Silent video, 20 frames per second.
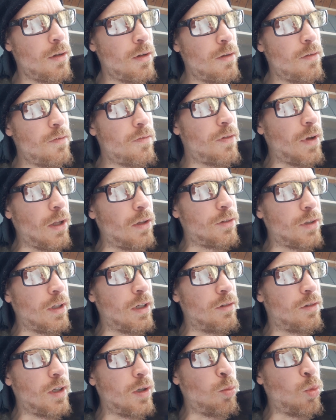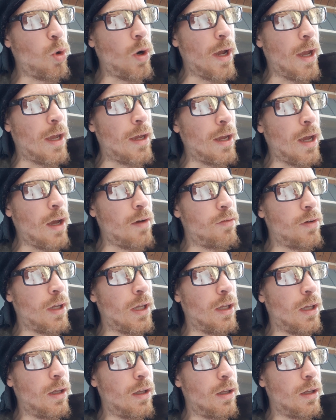felt in a dim way, have
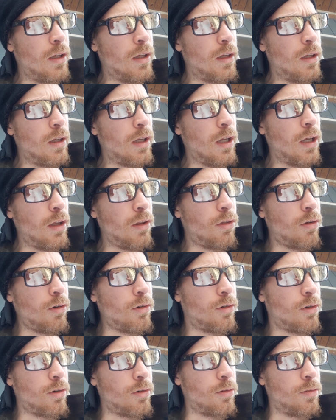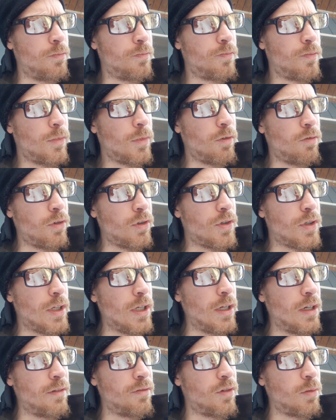hitherto
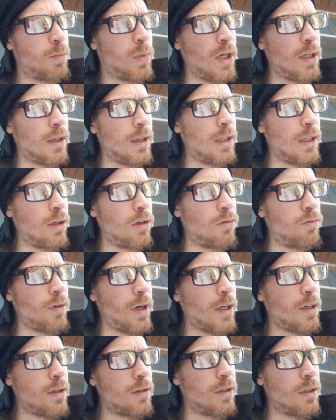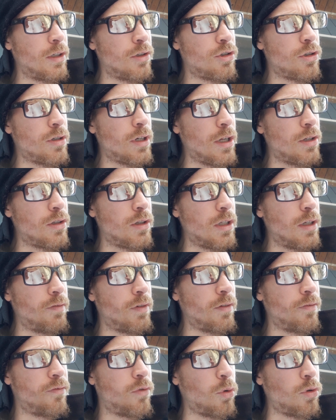received but little recognition as
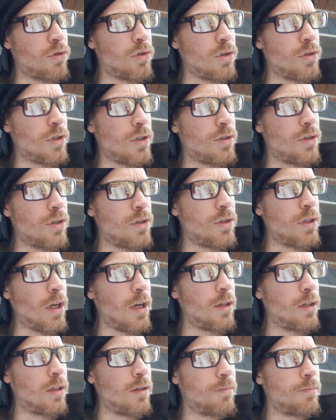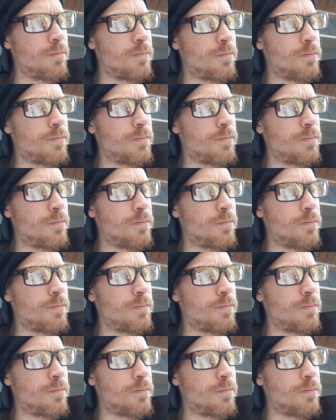living forces in society.